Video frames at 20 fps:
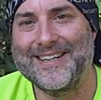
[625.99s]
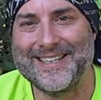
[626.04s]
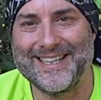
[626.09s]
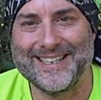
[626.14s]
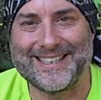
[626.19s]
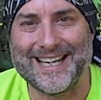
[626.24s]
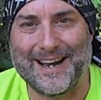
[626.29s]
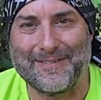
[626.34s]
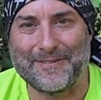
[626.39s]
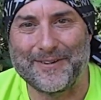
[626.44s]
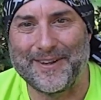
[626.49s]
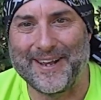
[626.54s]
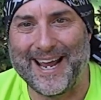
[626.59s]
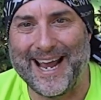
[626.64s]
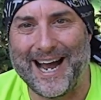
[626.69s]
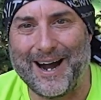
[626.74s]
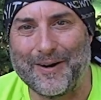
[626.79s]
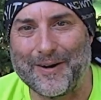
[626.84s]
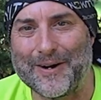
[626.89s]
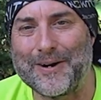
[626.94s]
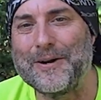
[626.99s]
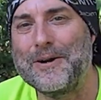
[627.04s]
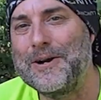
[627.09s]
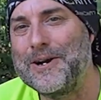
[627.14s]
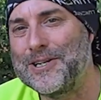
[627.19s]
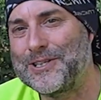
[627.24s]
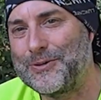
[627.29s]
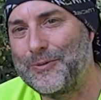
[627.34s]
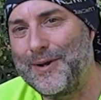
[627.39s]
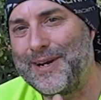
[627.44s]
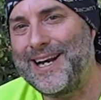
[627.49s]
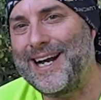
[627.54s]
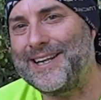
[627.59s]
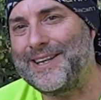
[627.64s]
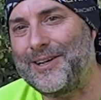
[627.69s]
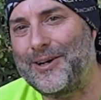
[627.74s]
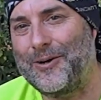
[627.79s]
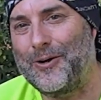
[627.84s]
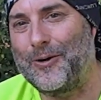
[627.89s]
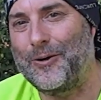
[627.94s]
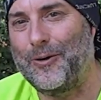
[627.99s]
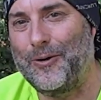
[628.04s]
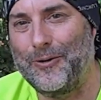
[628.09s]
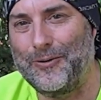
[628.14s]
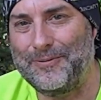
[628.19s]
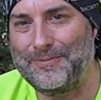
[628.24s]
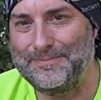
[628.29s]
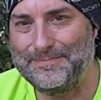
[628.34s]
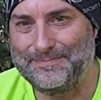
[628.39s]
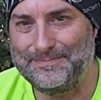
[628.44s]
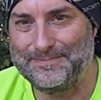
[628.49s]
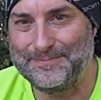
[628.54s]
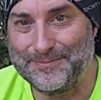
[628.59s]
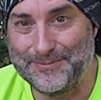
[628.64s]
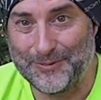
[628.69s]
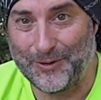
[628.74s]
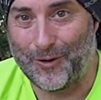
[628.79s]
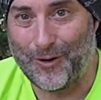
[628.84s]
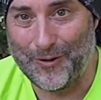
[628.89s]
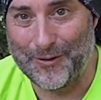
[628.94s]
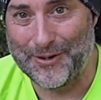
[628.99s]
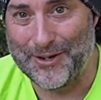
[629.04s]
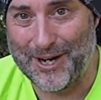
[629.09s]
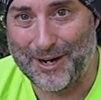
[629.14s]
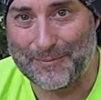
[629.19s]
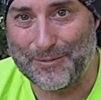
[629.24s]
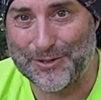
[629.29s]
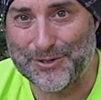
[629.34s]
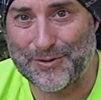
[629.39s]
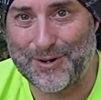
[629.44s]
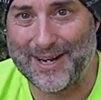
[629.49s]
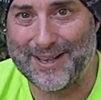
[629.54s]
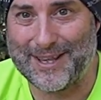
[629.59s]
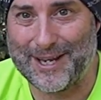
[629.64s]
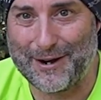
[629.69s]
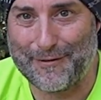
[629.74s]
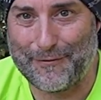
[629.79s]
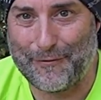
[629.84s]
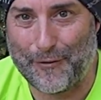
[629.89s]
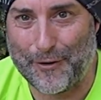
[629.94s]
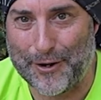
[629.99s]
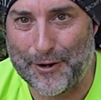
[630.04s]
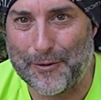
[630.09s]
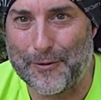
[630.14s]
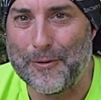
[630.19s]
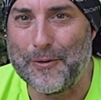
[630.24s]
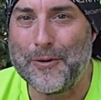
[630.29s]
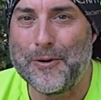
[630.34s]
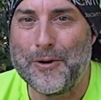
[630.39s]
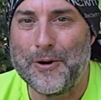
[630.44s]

just after the hour. So we got the whole, all the numbers right there for you.